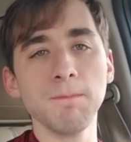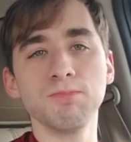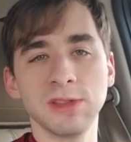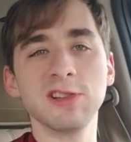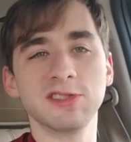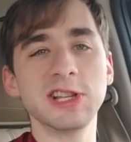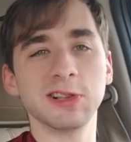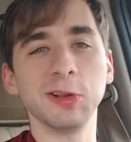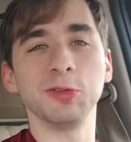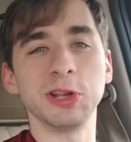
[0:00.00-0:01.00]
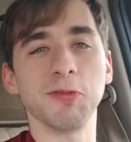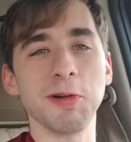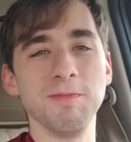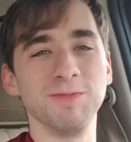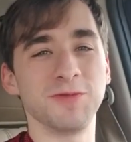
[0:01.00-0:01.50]
does taste a little different,
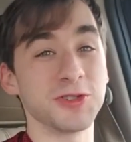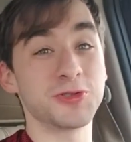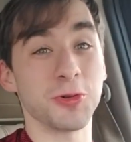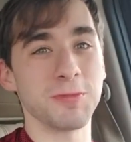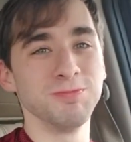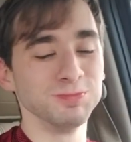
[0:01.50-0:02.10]
for sure.